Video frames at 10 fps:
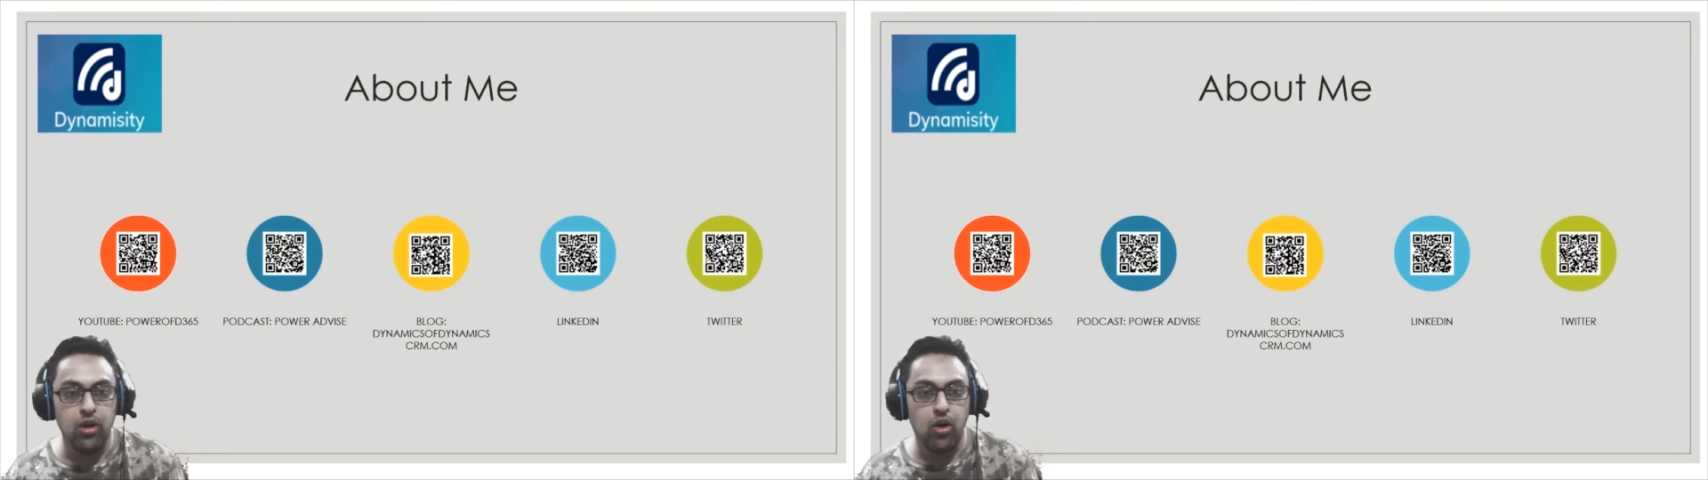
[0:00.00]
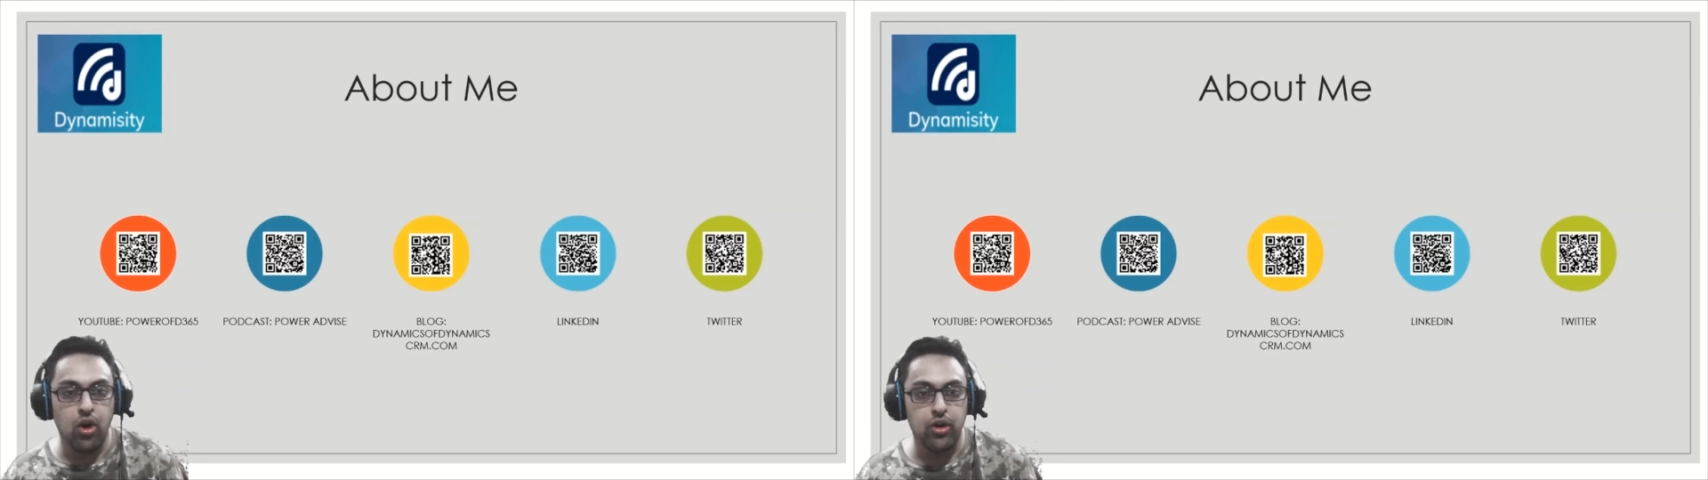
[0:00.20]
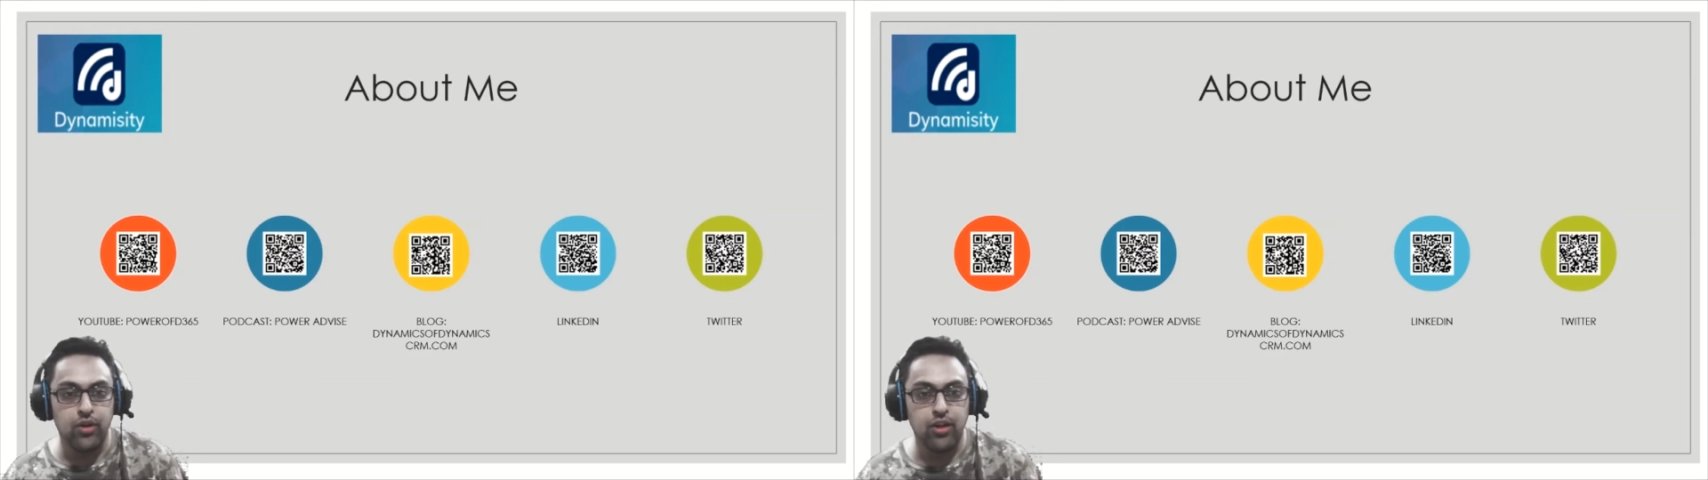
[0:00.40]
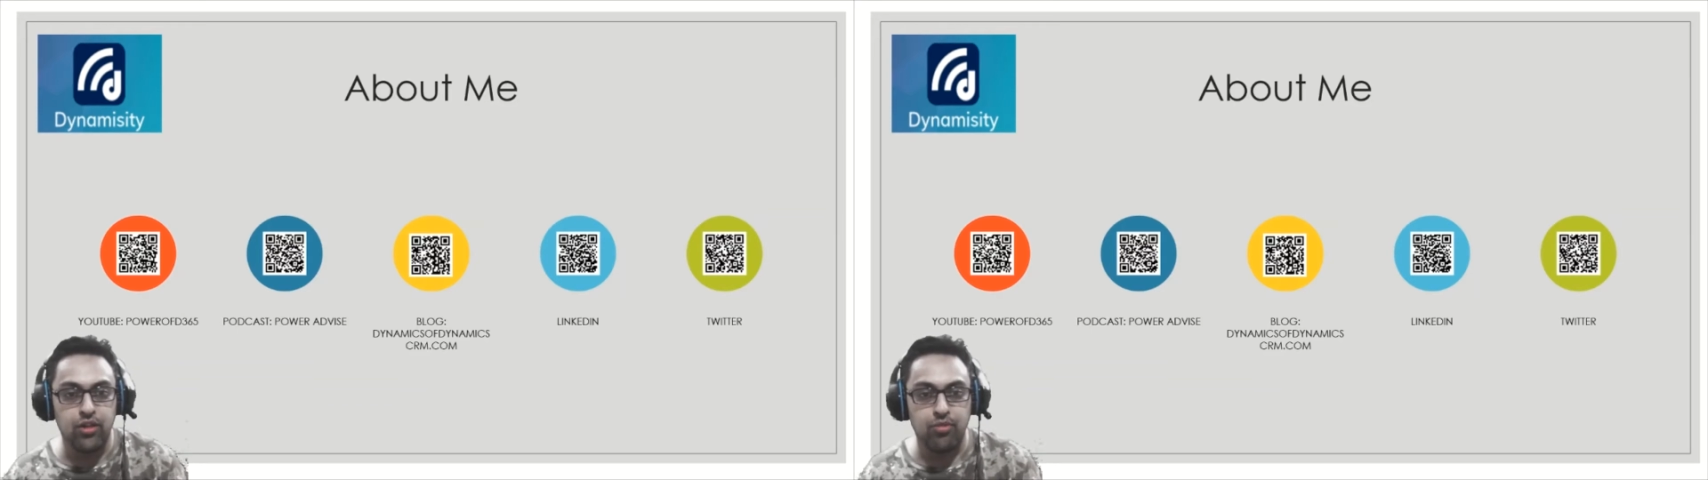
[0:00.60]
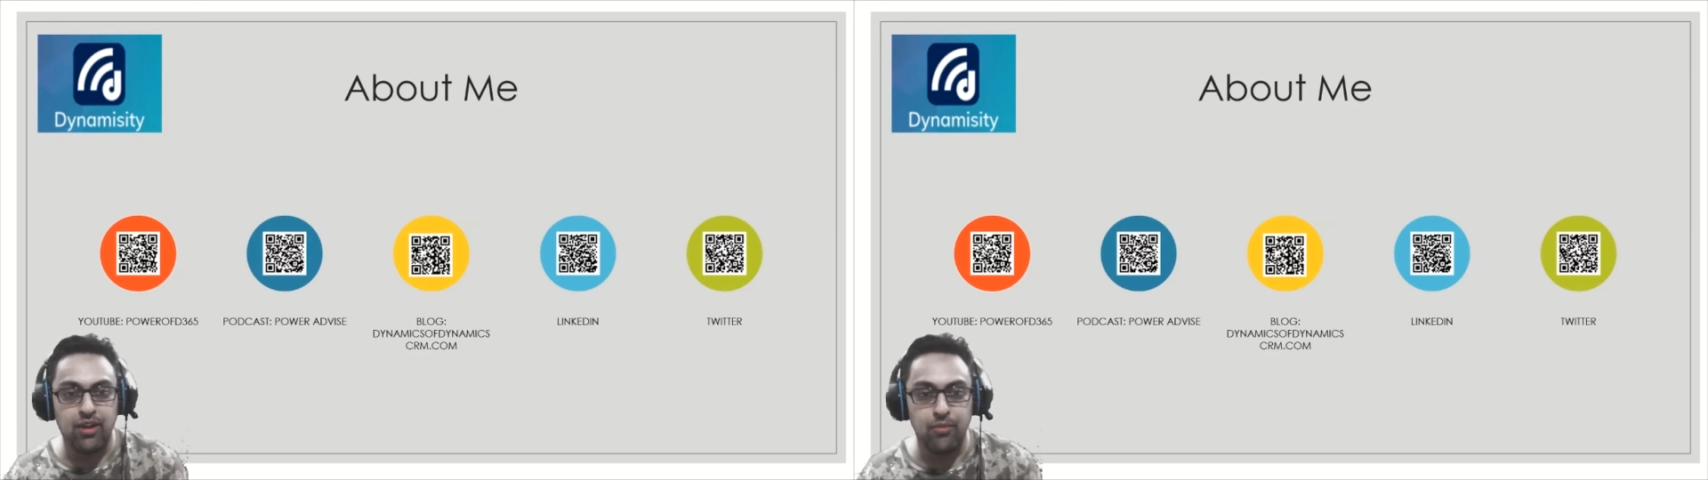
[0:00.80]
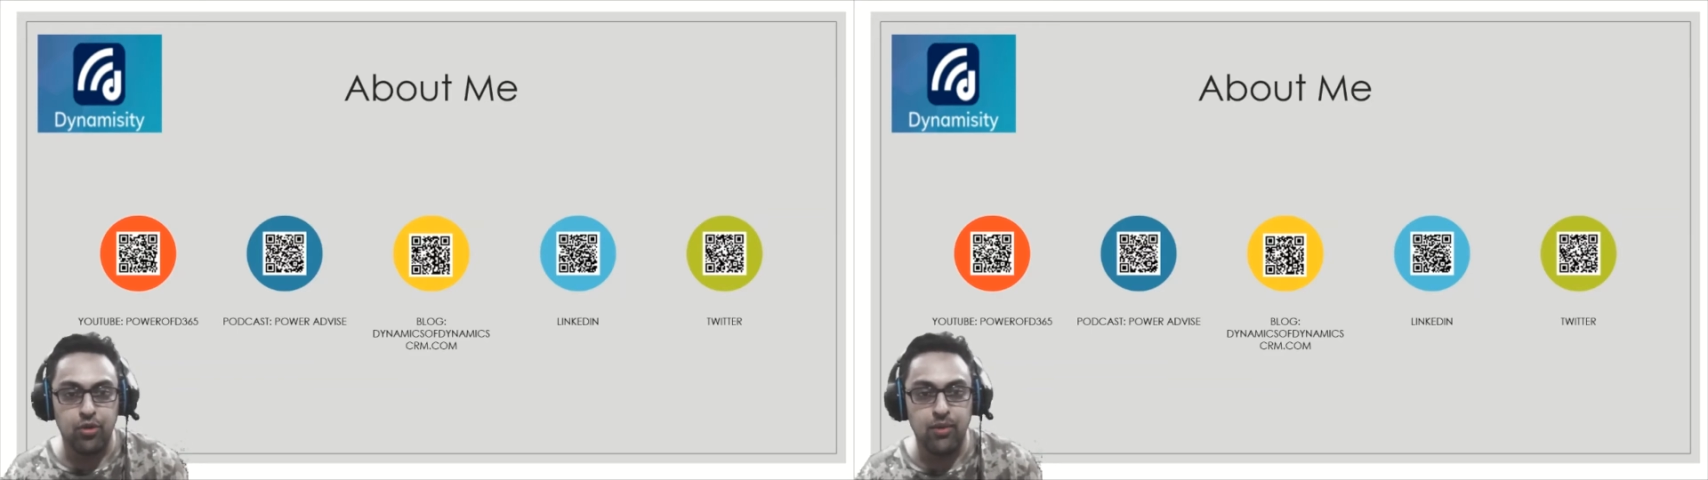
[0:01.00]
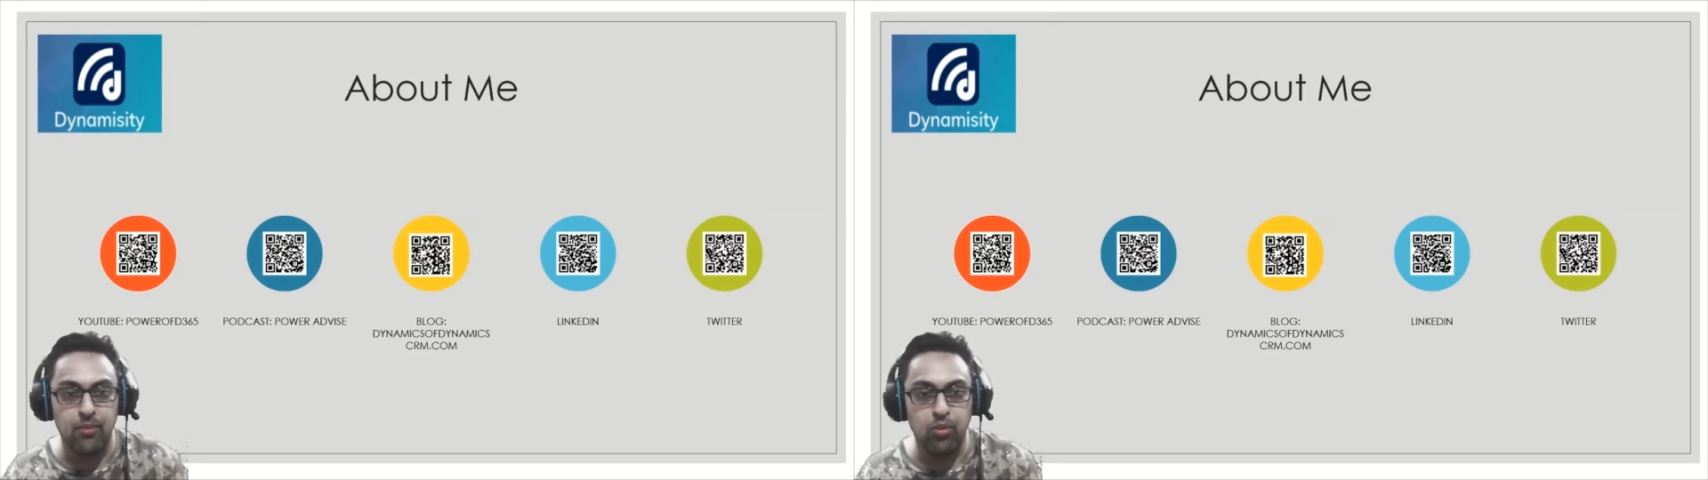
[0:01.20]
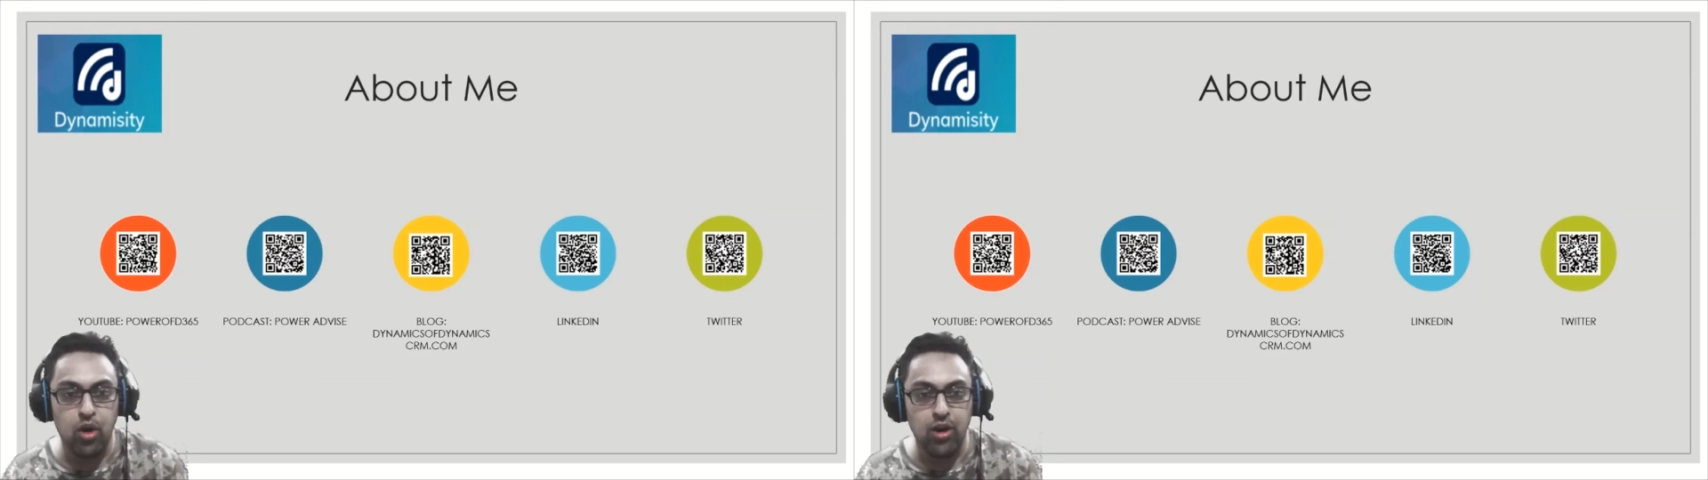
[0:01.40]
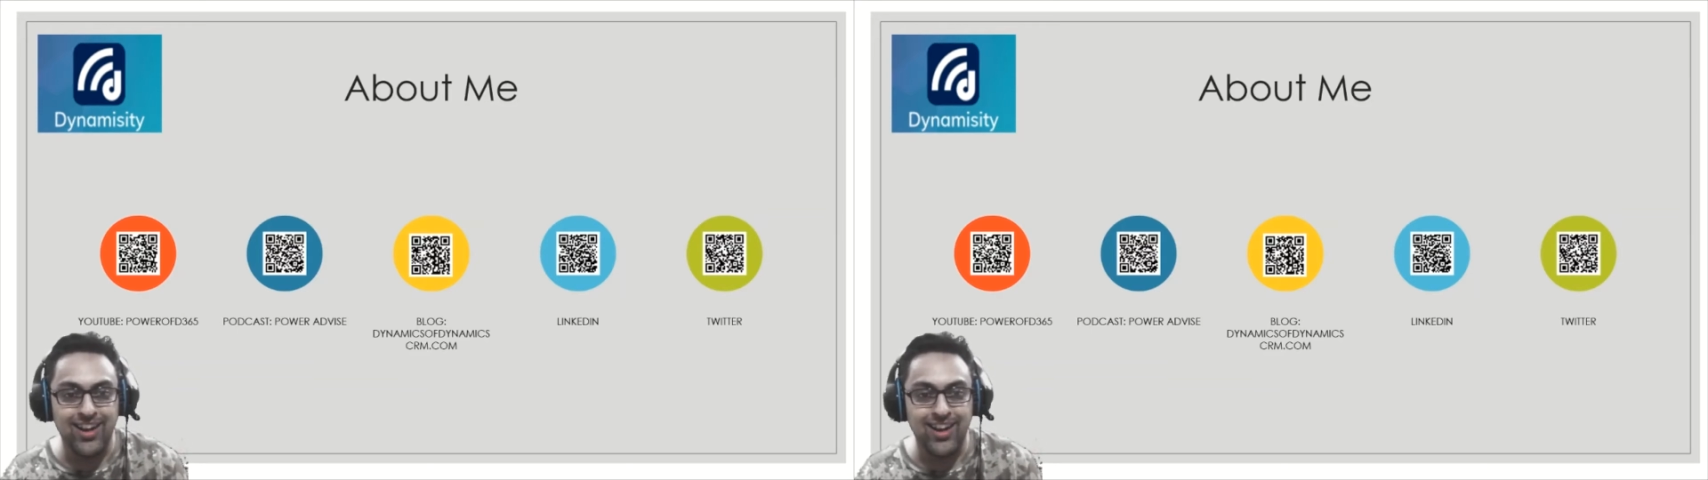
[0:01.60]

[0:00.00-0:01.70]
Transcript: or you can subscribe to my blog,